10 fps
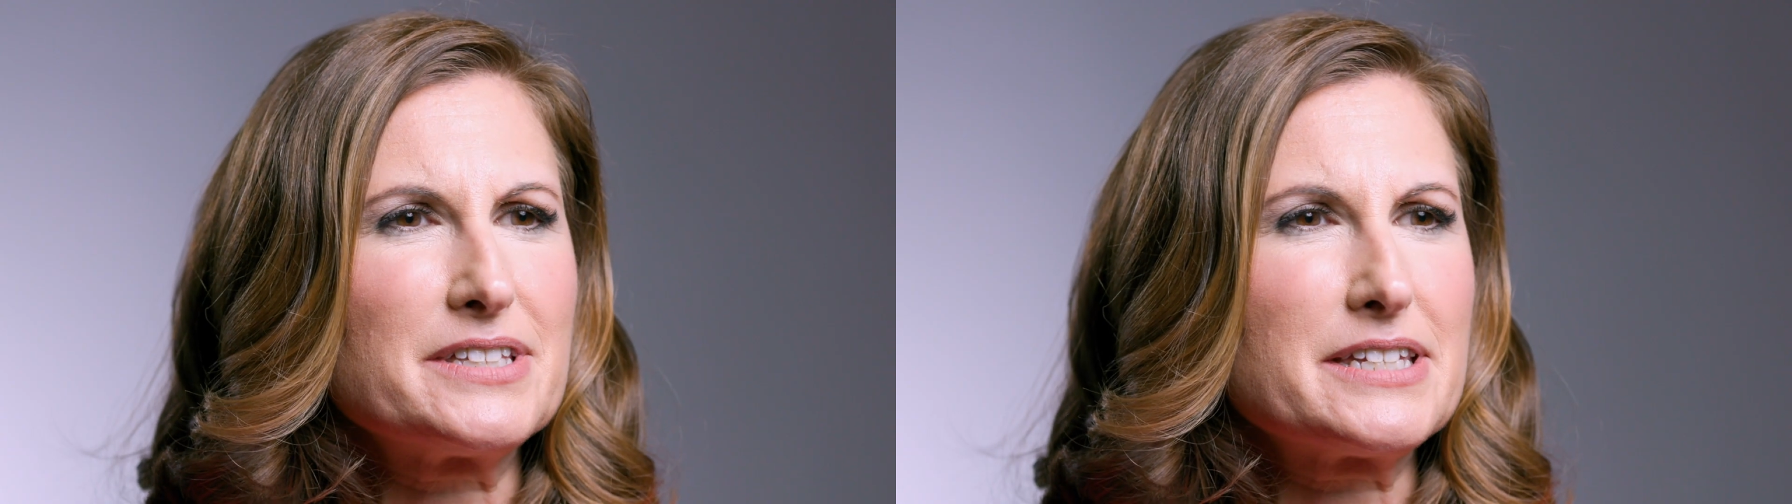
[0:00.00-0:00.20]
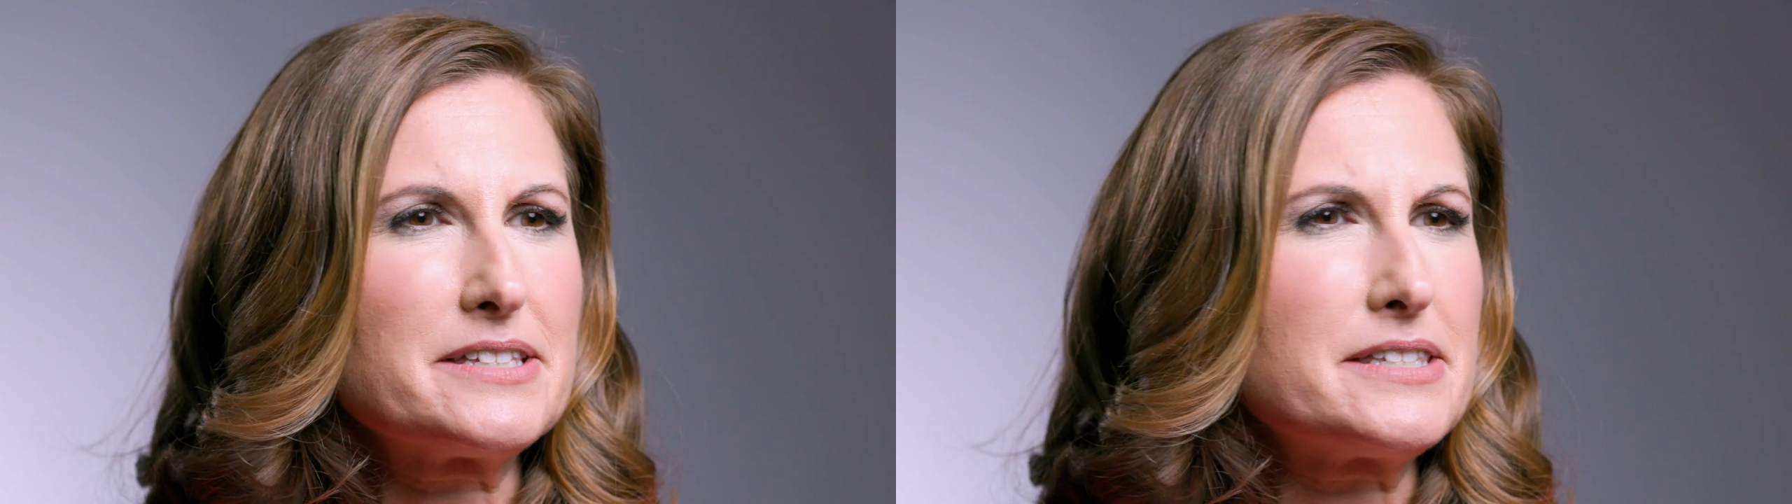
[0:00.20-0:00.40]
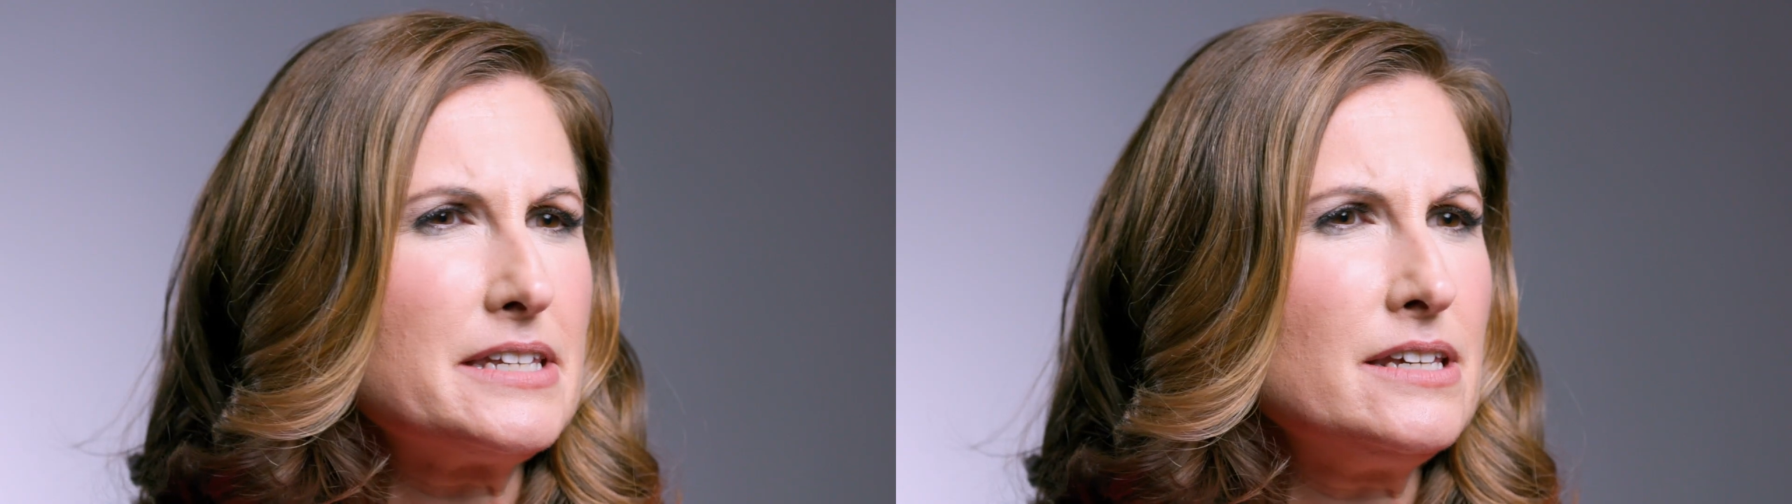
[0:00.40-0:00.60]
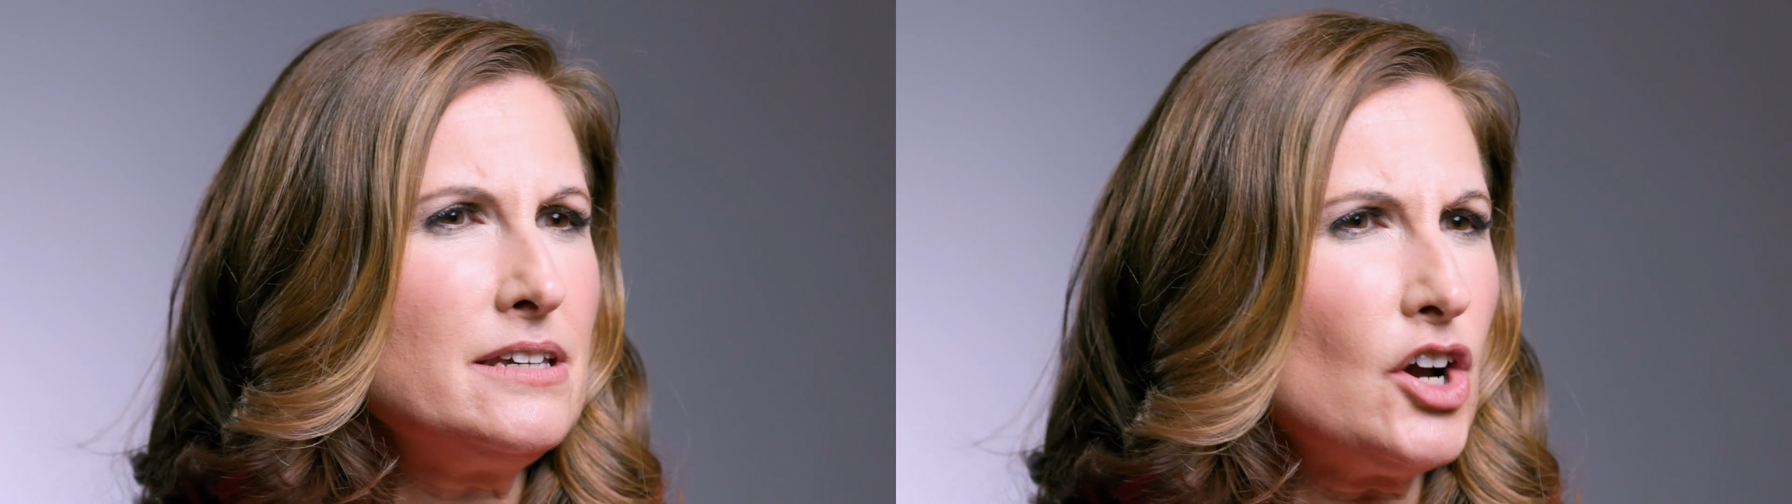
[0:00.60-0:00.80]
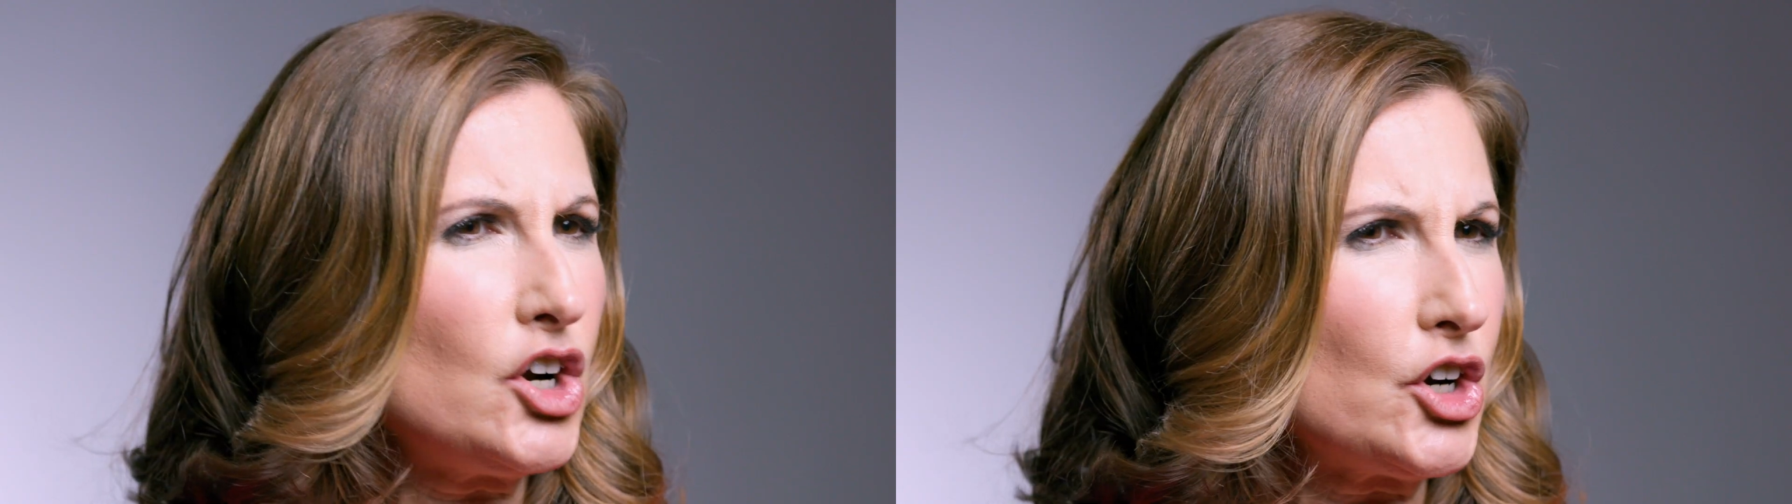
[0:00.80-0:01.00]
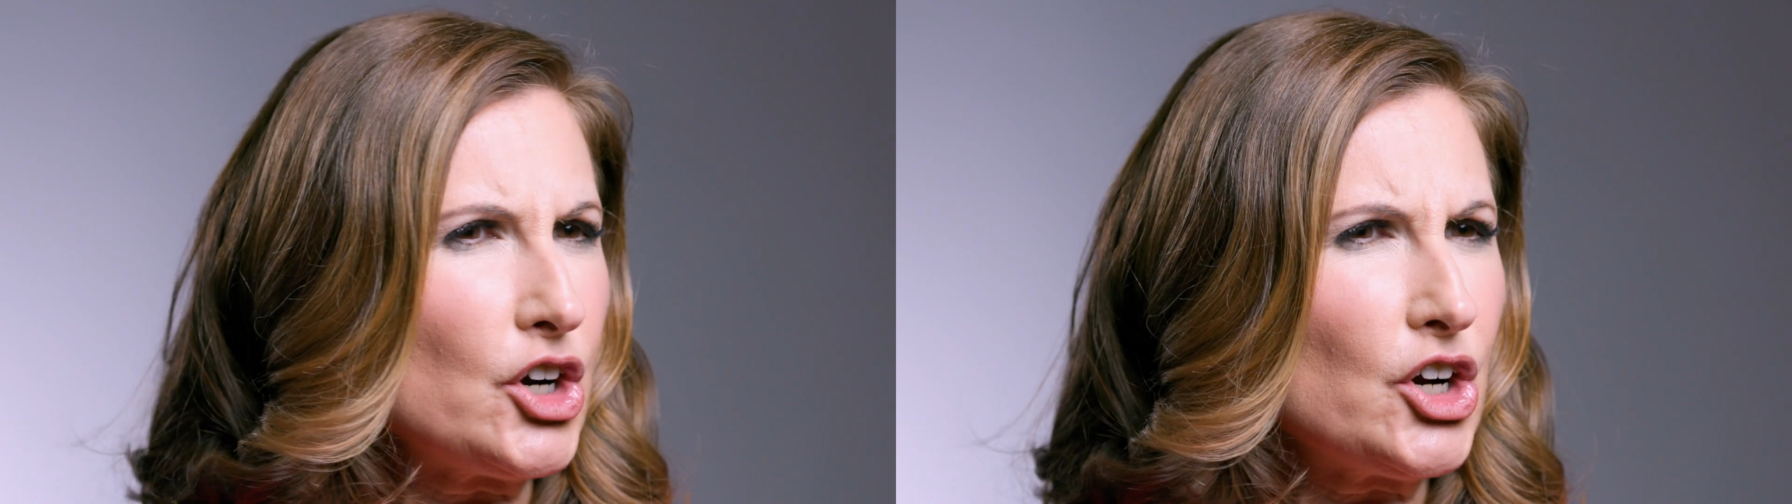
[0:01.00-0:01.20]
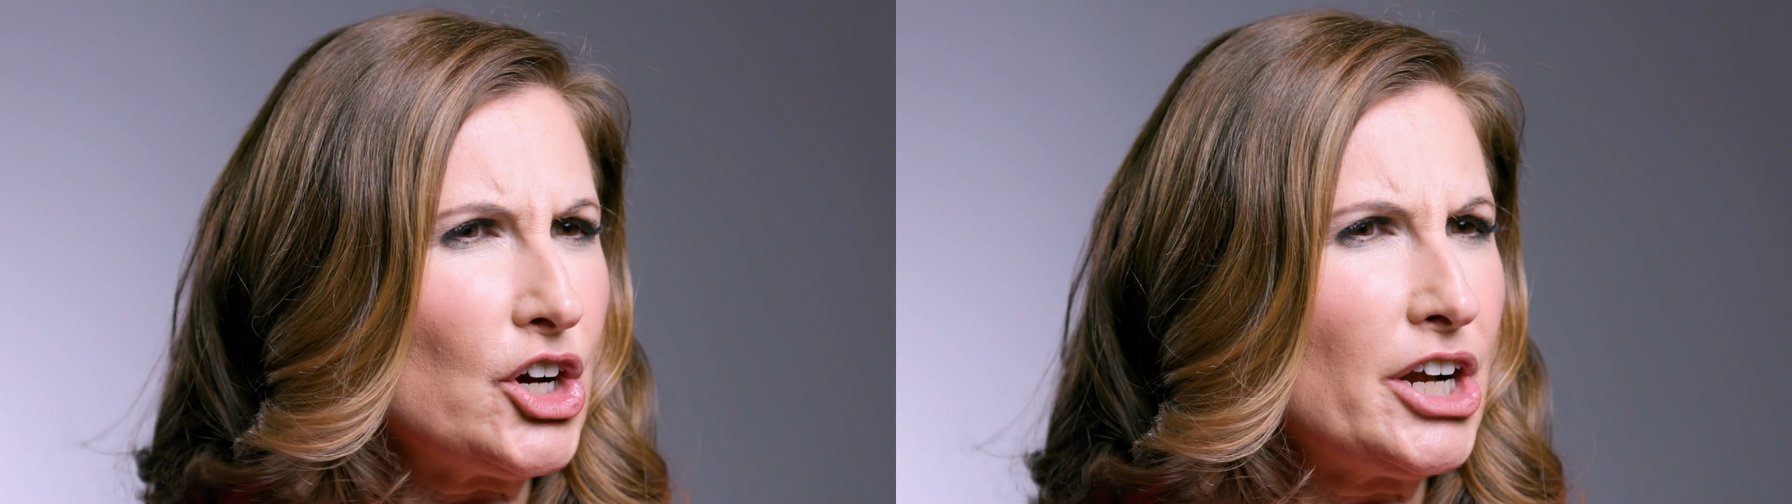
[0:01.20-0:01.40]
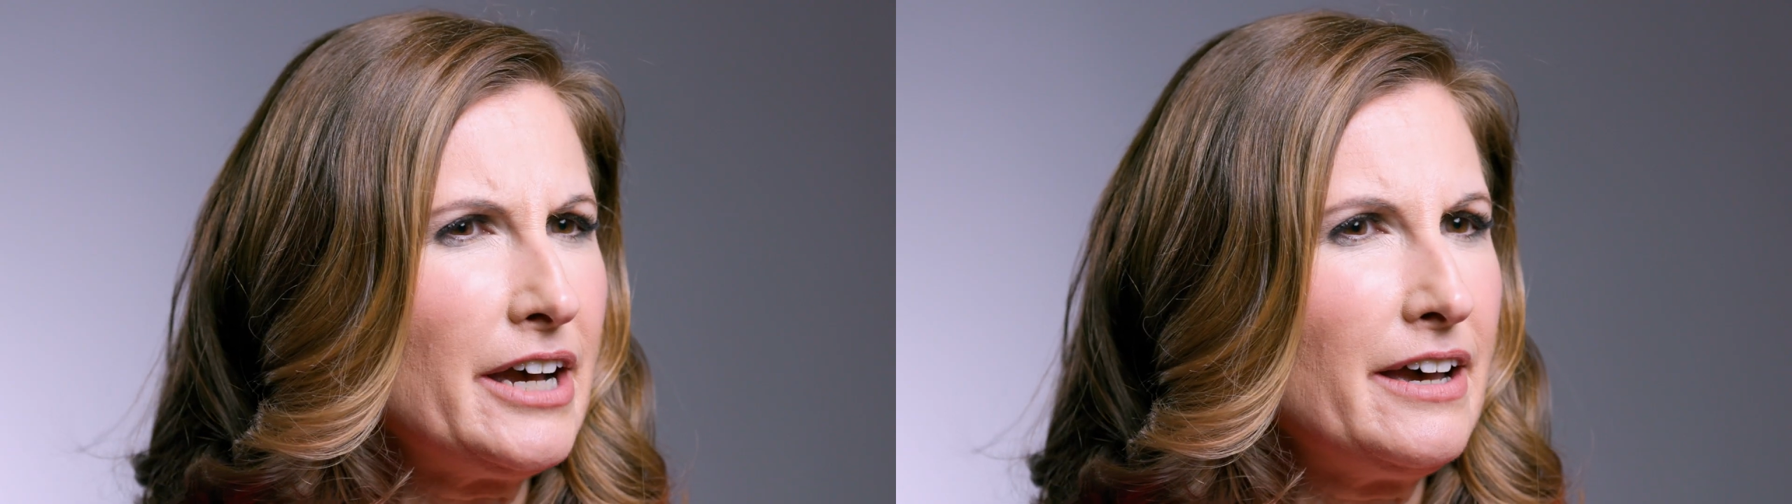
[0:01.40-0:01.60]
to see
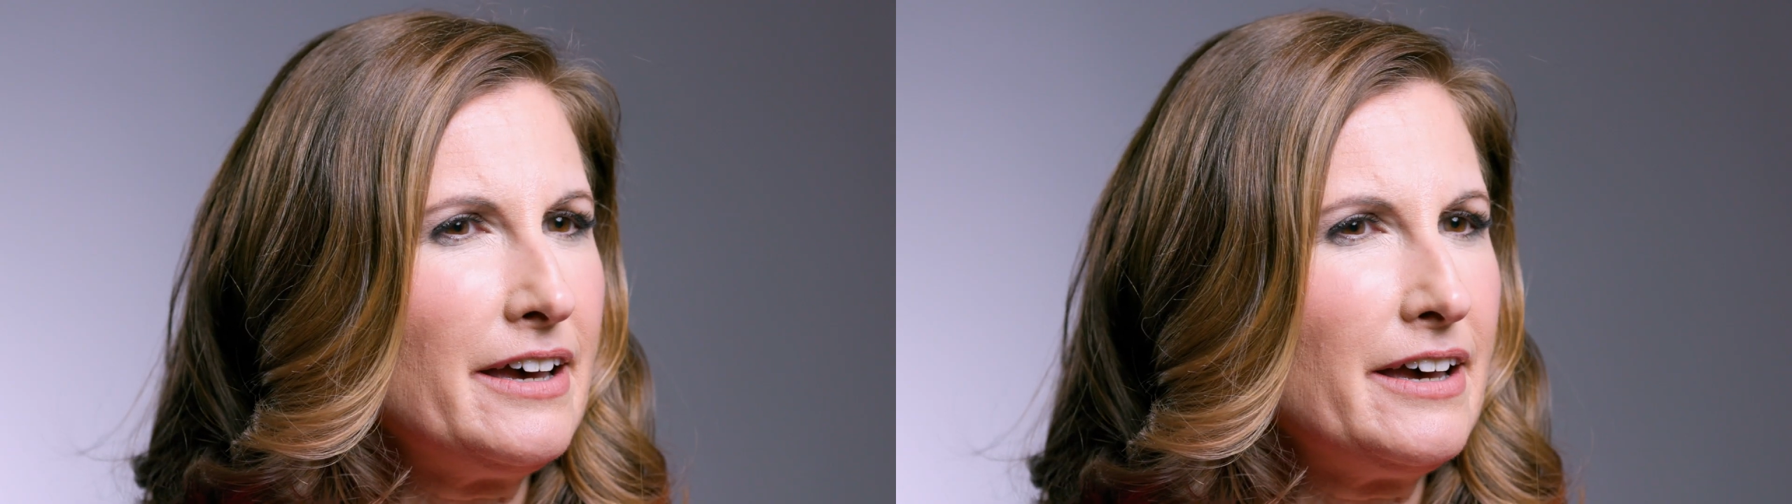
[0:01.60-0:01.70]
her